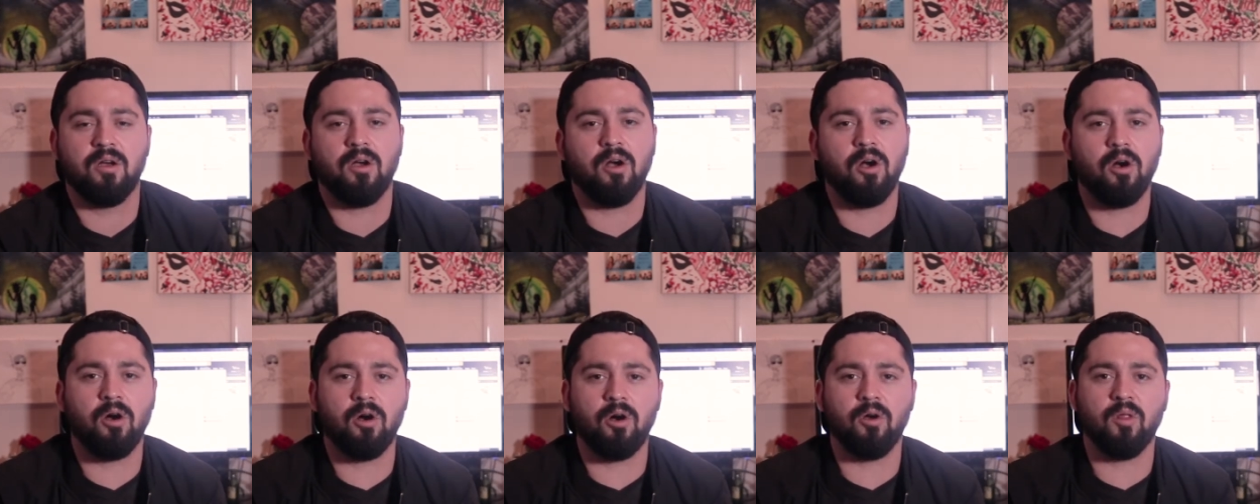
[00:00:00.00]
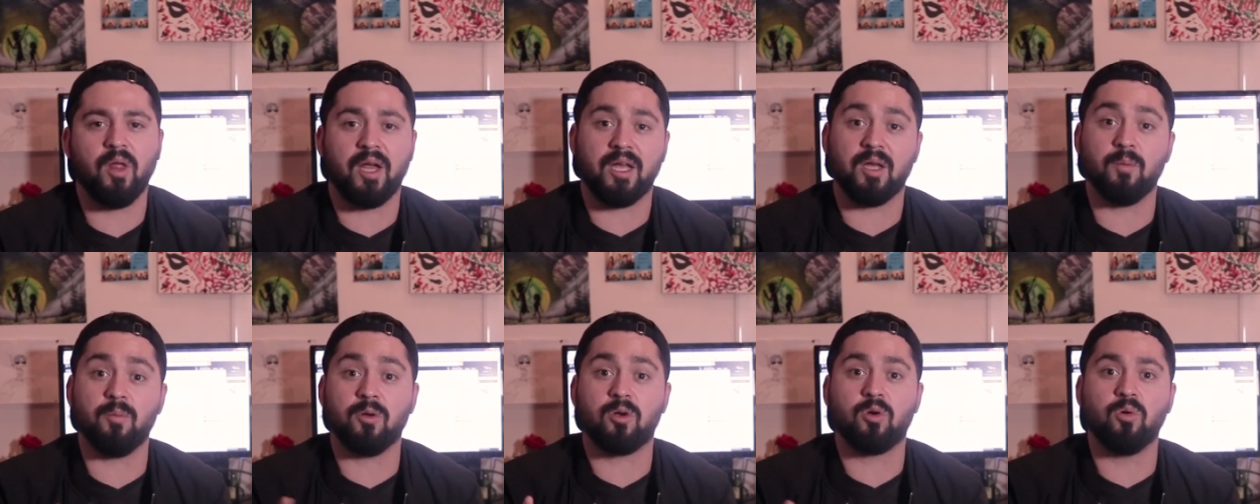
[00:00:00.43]
Oh,
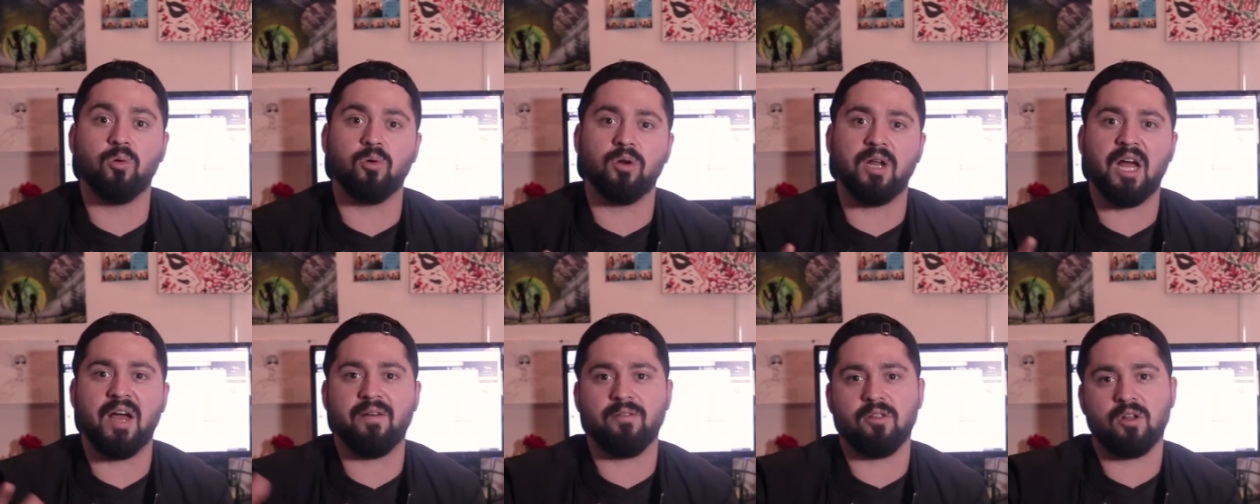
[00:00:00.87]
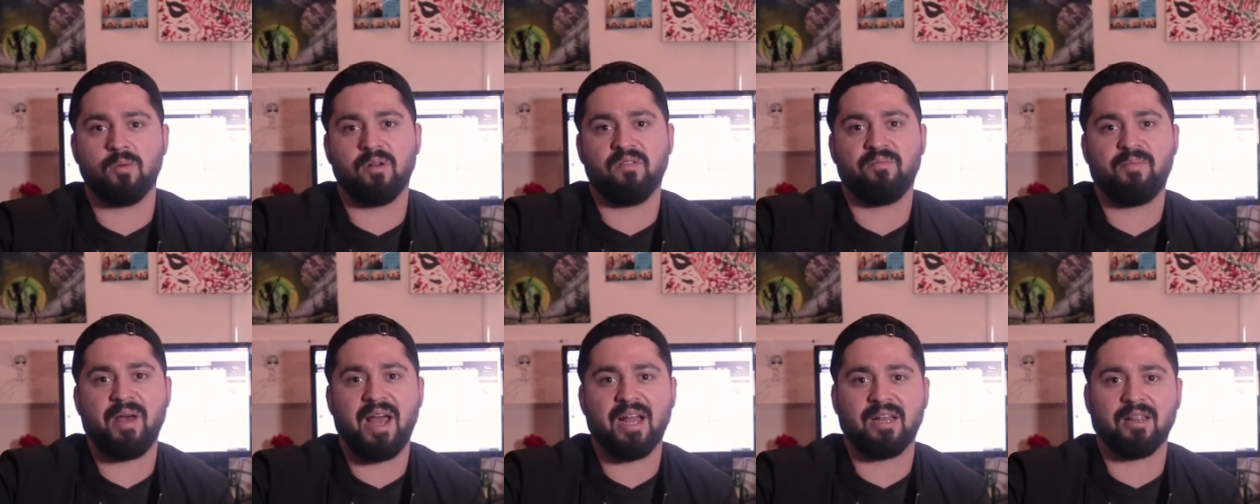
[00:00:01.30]
like it'd be cool to have a little bit
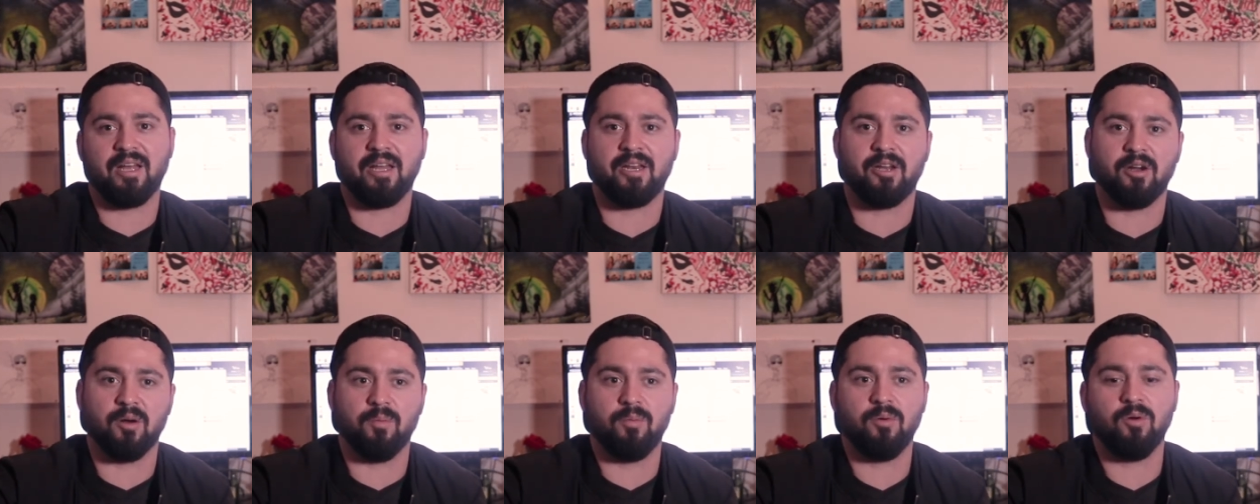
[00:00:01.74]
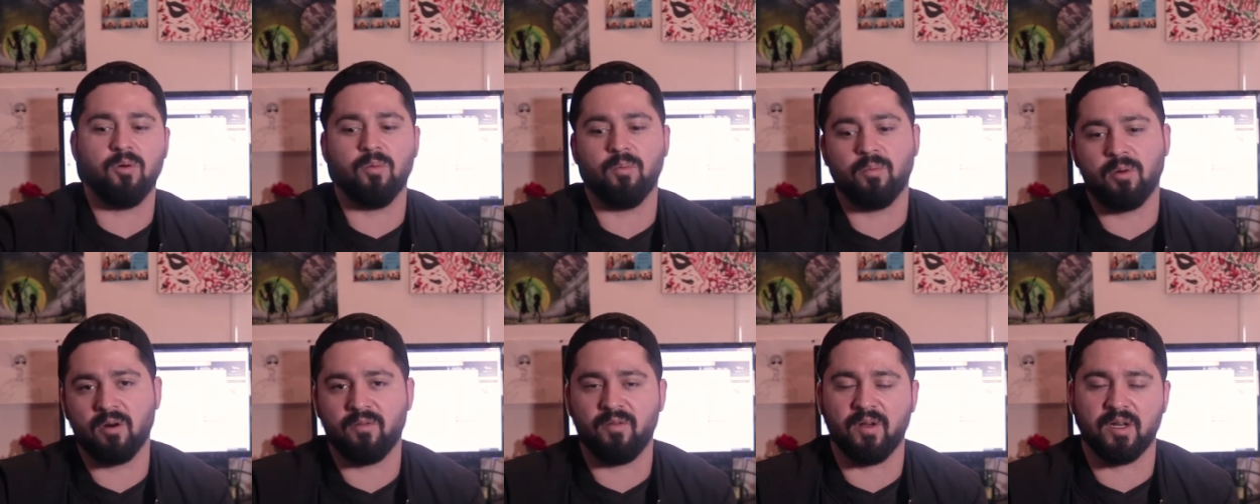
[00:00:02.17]
of backlight here, boom,
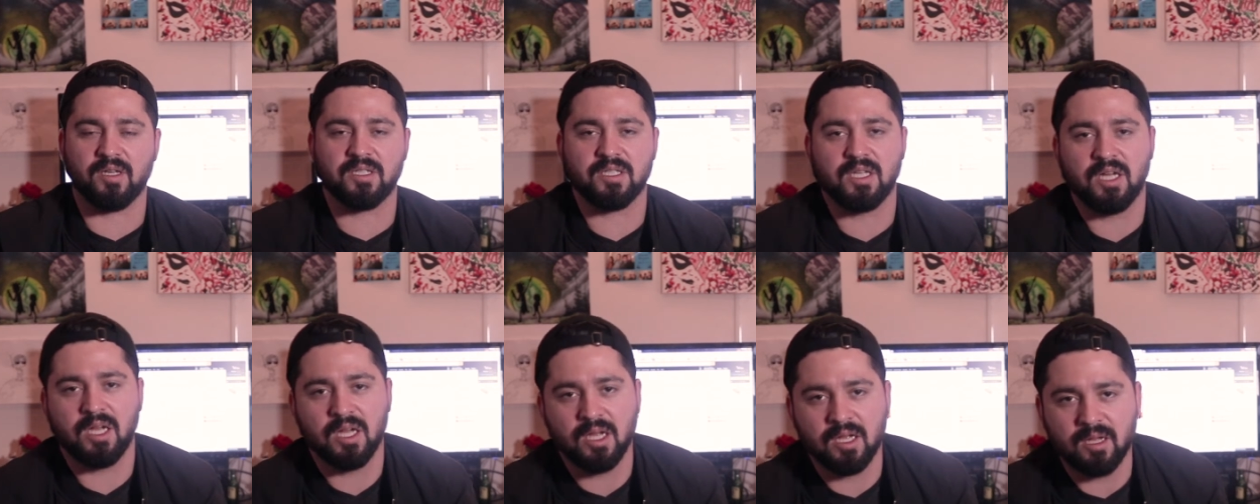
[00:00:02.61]
perfect.